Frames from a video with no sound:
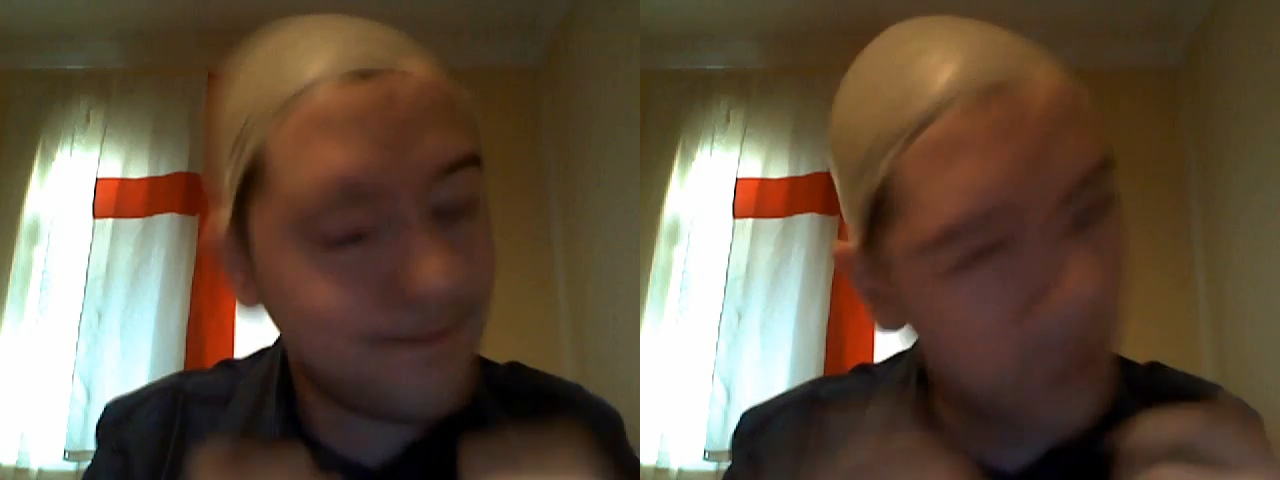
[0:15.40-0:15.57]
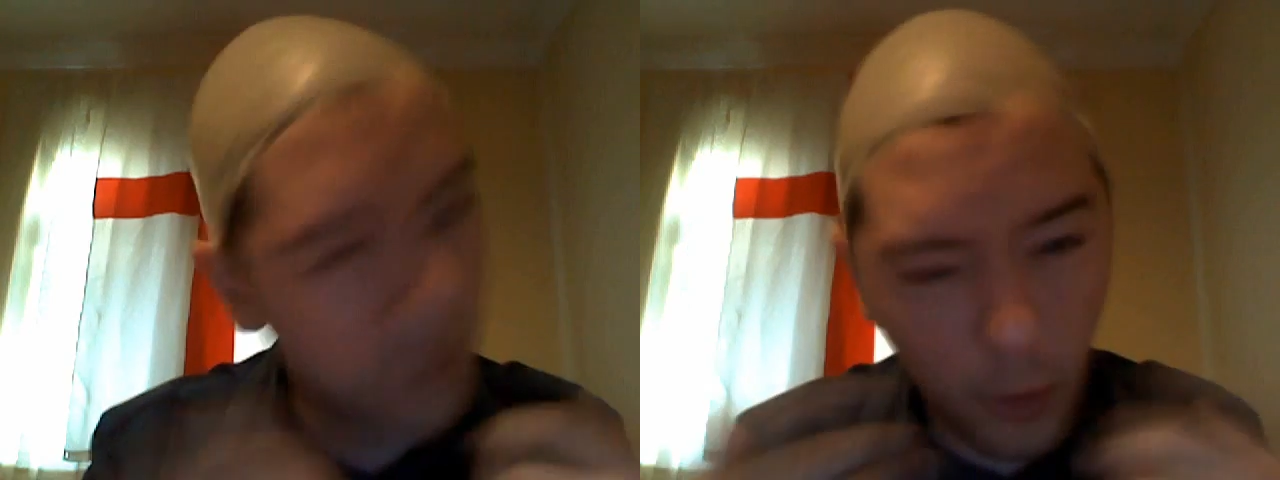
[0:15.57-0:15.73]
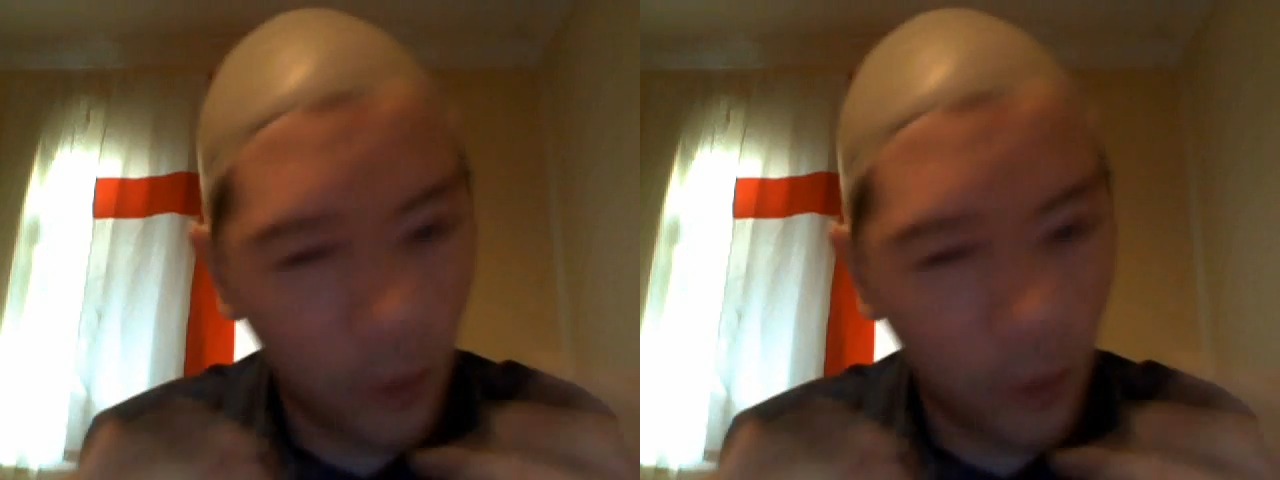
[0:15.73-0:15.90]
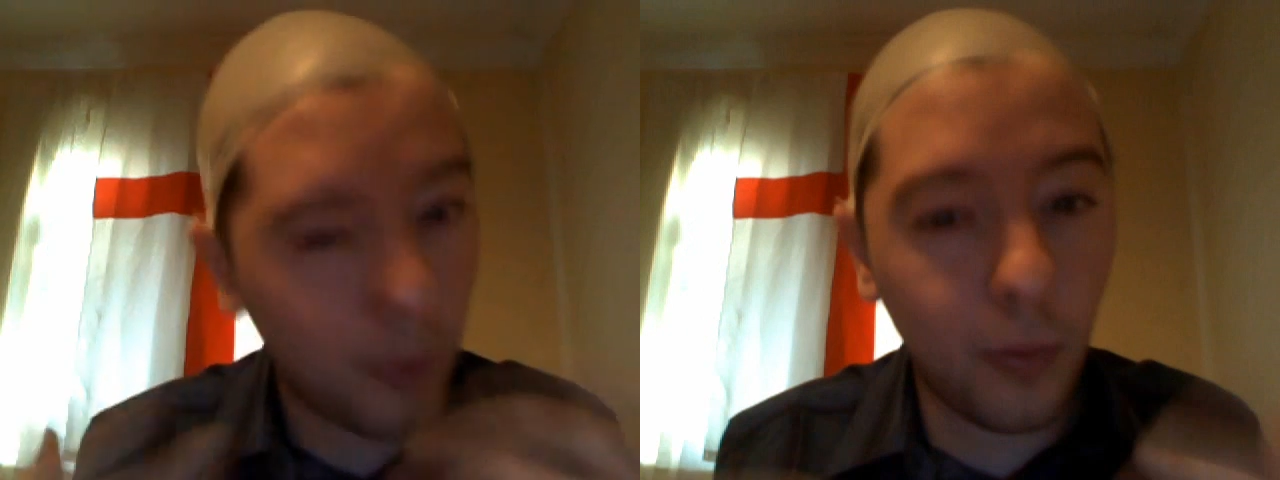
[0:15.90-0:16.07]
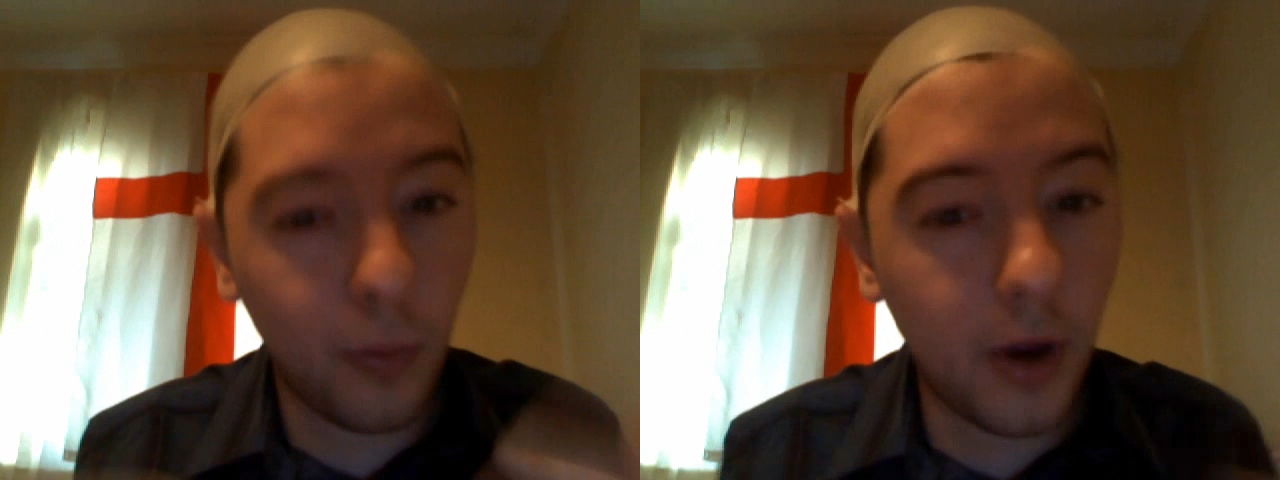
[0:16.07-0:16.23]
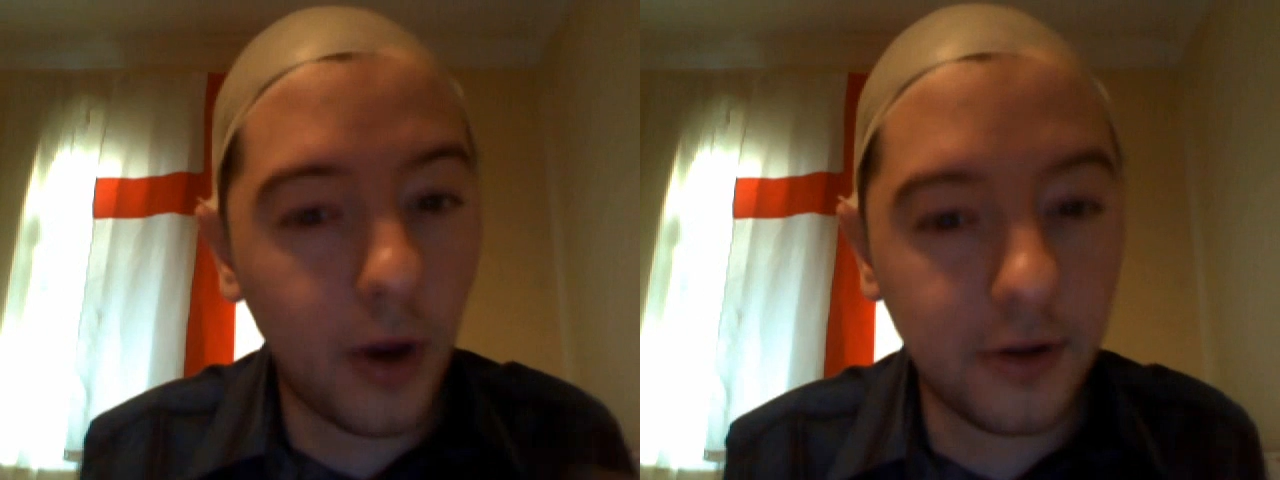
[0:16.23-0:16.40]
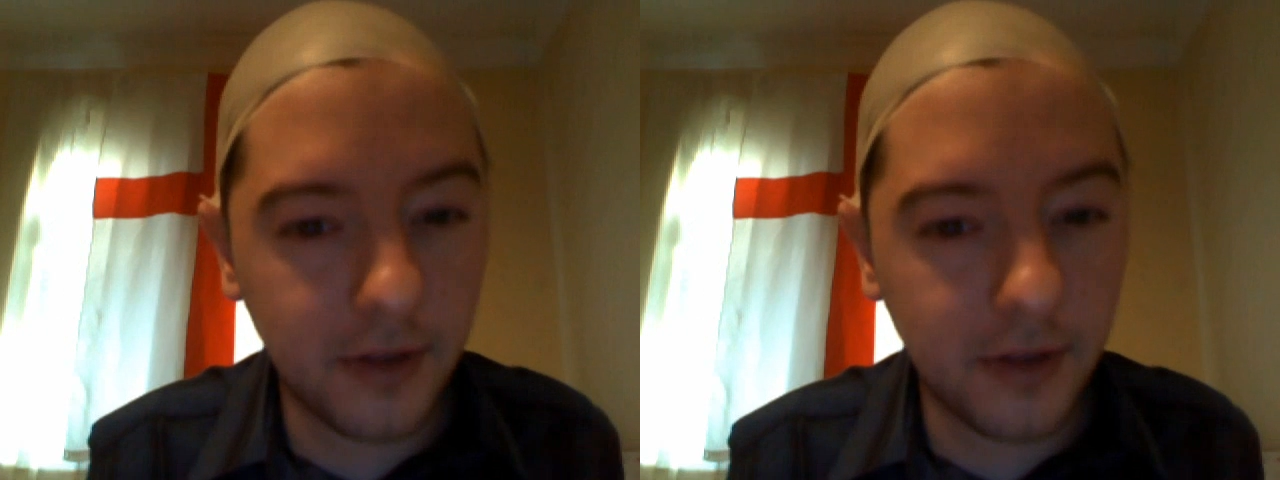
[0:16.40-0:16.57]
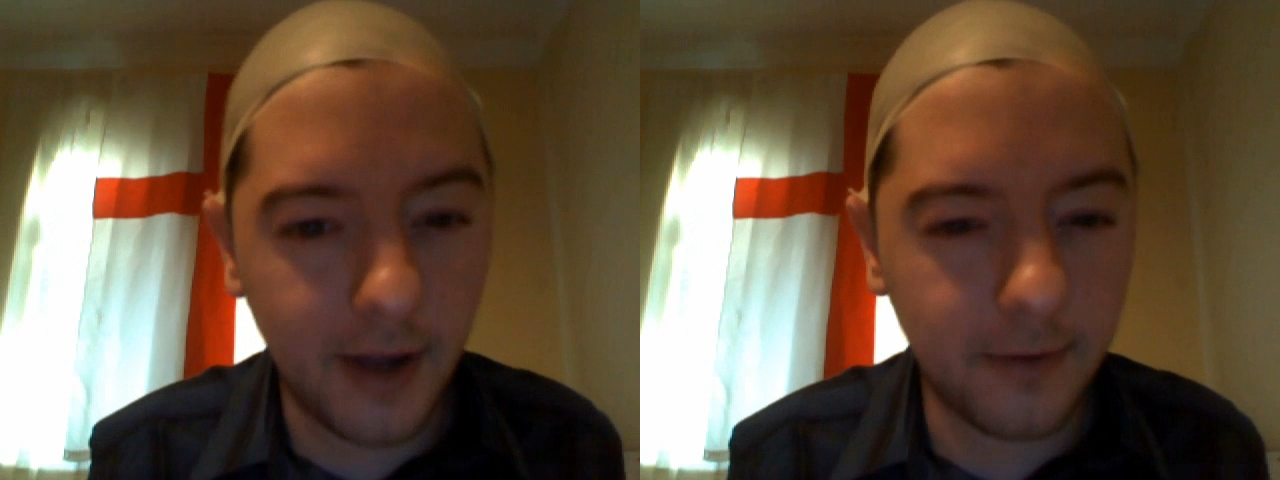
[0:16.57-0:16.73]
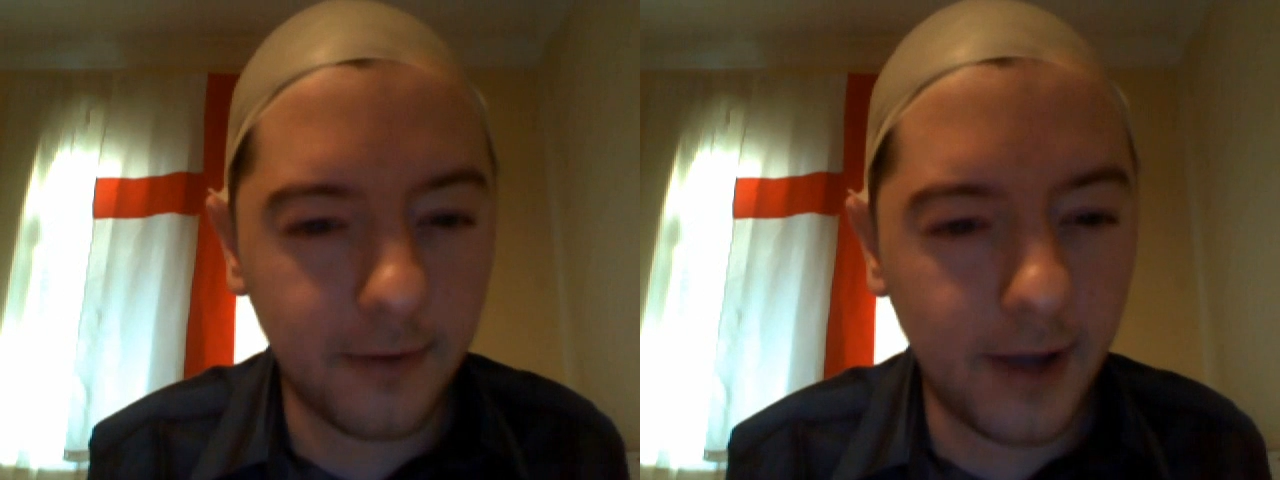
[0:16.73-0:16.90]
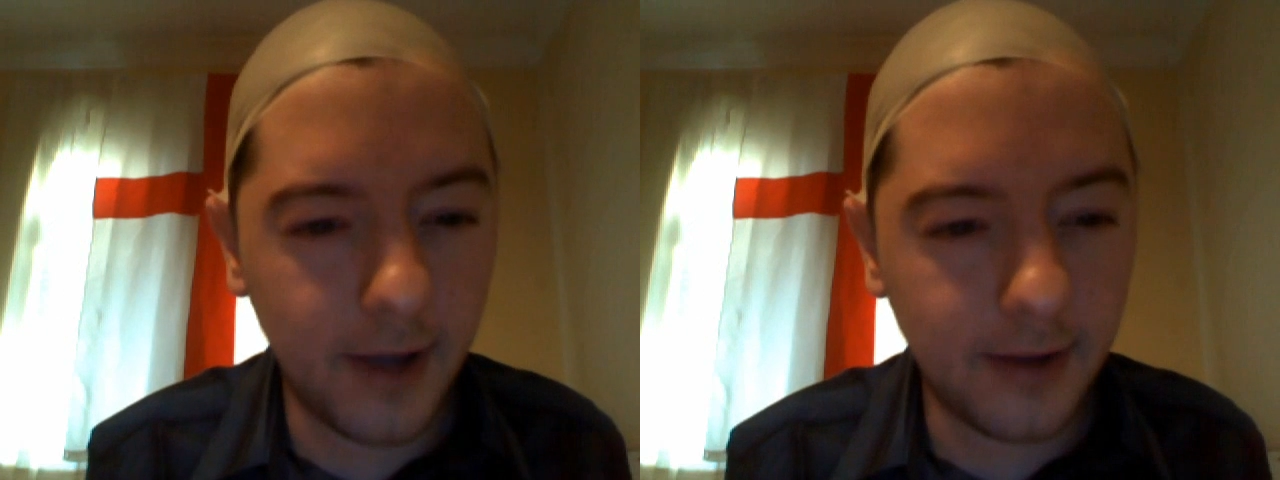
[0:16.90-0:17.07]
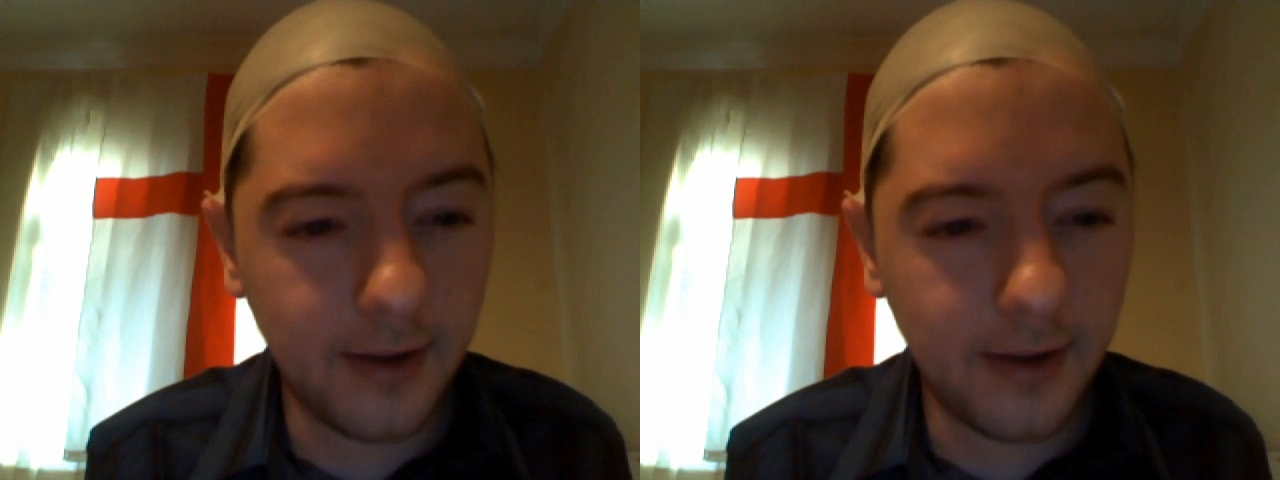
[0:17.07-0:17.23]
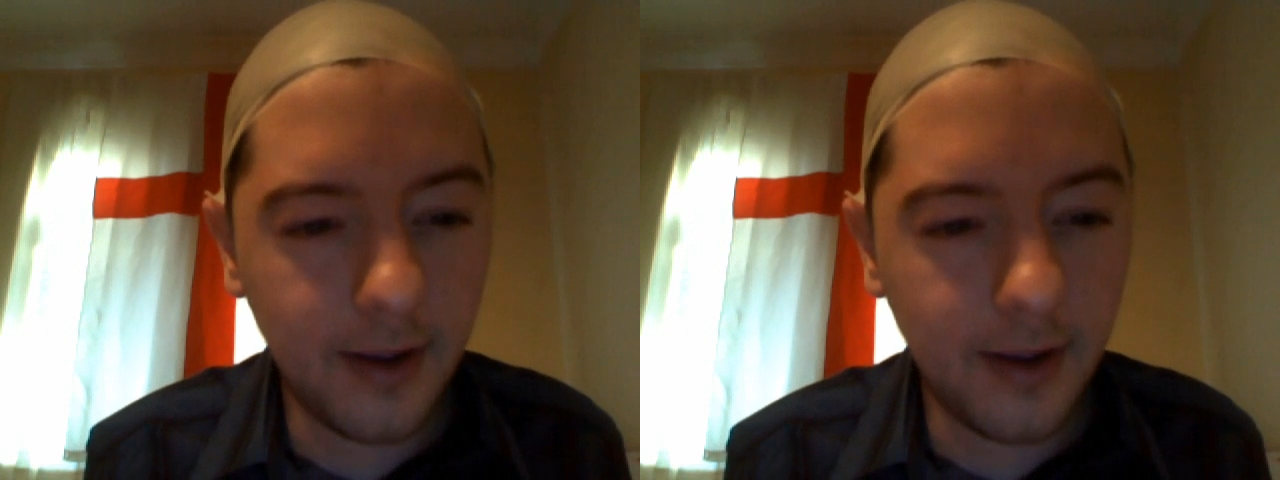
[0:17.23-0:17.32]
or words to that effect.